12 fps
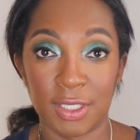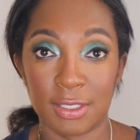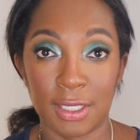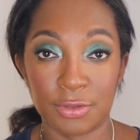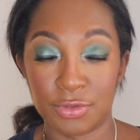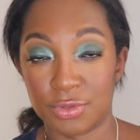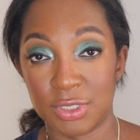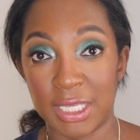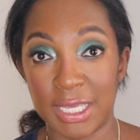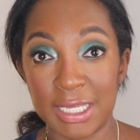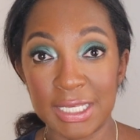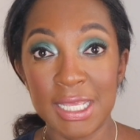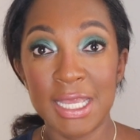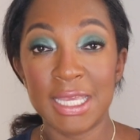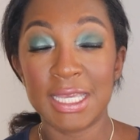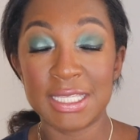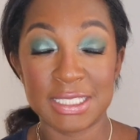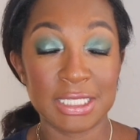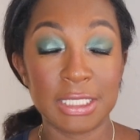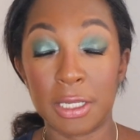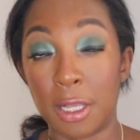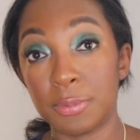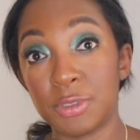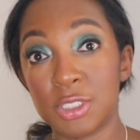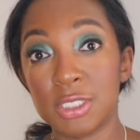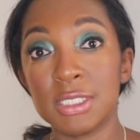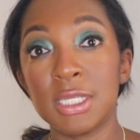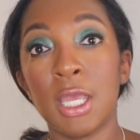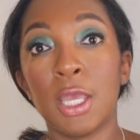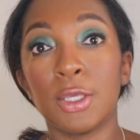in natural light isn't an option,